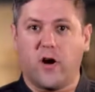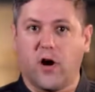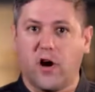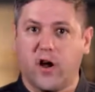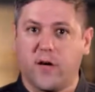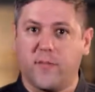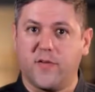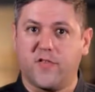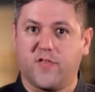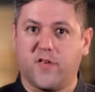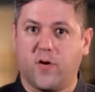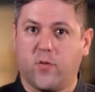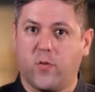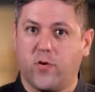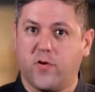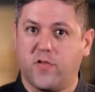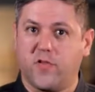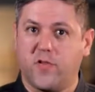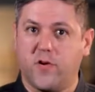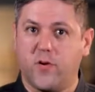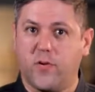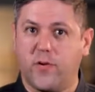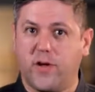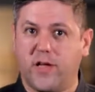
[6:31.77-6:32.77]
arguments are
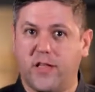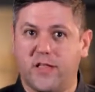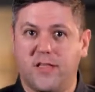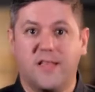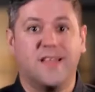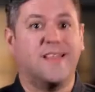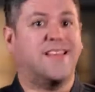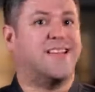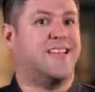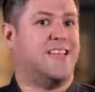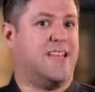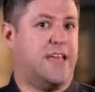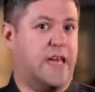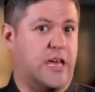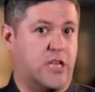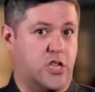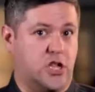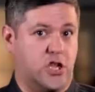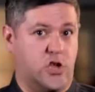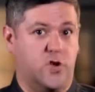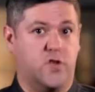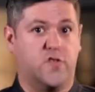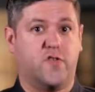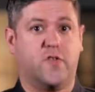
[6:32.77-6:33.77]
worth doing. Gotta
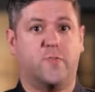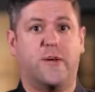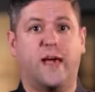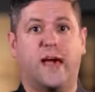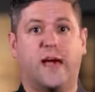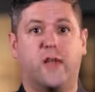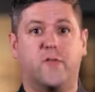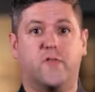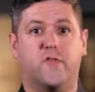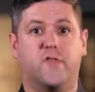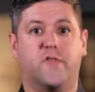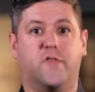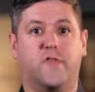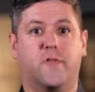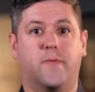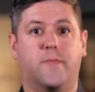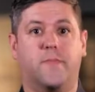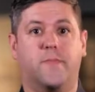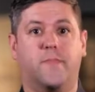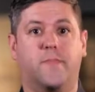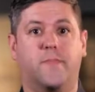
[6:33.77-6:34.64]
choose your battles.